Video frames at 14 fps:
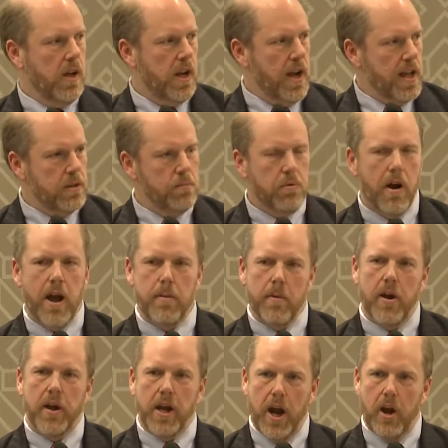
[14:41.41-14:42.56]
and not the
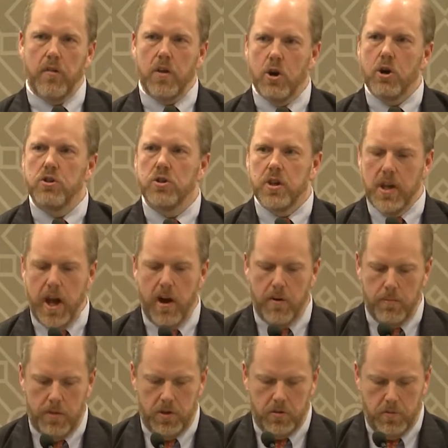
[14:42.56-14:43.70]
primary care, the urgent care
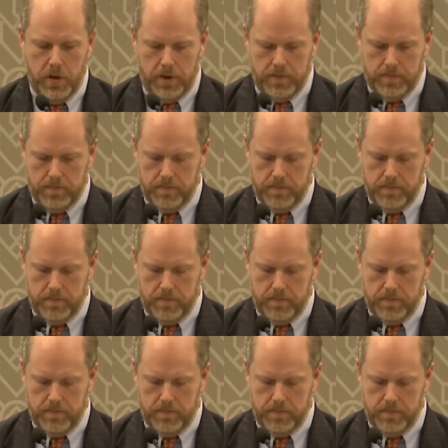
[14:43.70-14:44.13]
in between.